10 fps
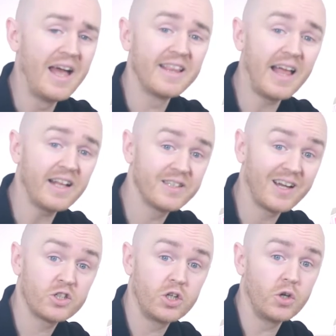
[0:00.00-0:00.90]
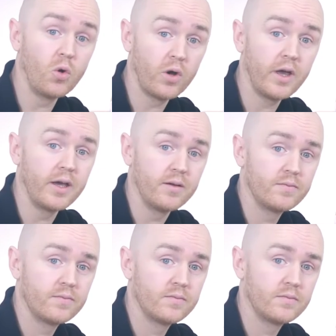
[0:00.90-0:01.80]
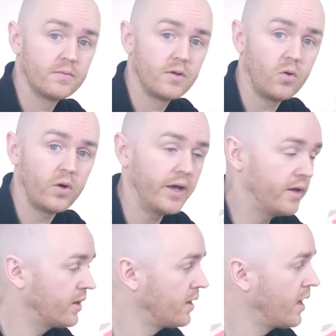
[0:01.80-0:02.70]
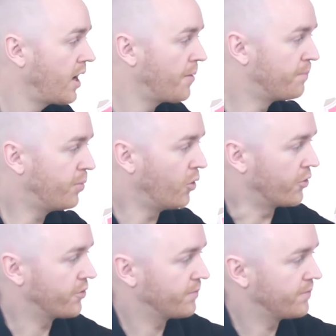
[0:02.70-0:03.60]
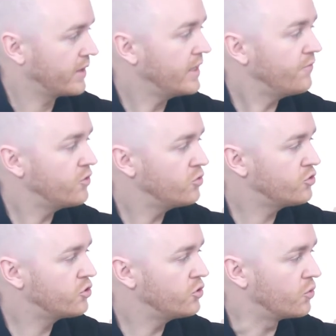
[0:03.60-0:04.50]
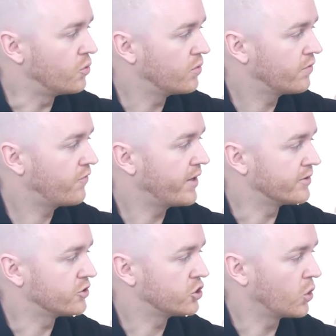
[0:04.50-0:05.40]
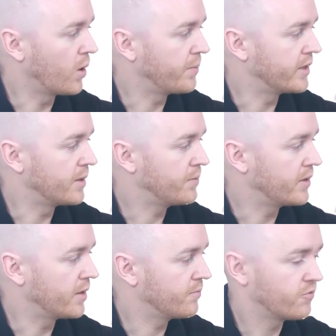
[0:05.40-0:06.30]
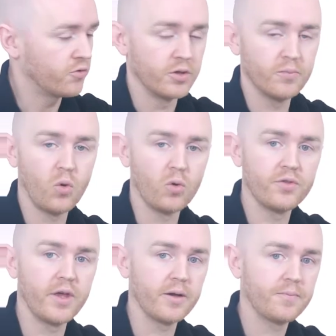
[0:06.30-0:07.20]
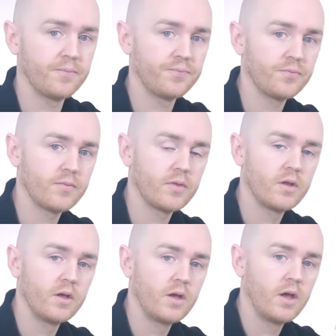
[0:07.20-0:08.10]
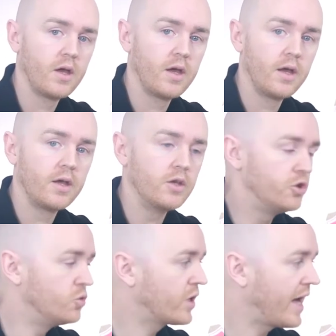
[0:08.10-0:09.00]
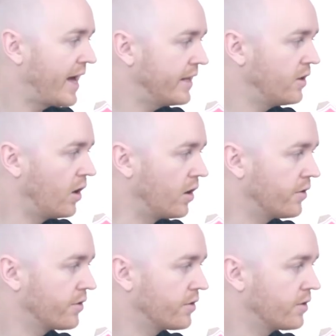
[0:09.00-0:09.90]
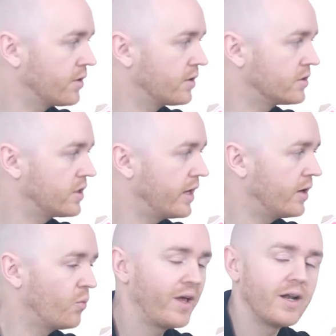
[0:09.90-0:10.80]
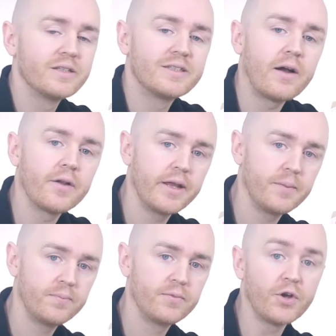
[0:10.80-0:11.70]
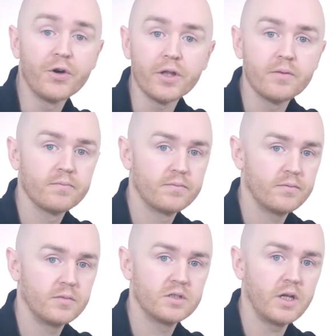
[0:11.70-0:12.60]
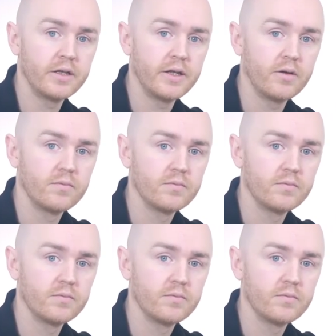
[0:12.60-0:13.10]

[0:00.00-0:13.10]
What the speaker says: That's actually okay, okay? But if you do fail to show up at 8 p.m. for the important thing, you cannot say, well, I'll start at 8:30 instead now.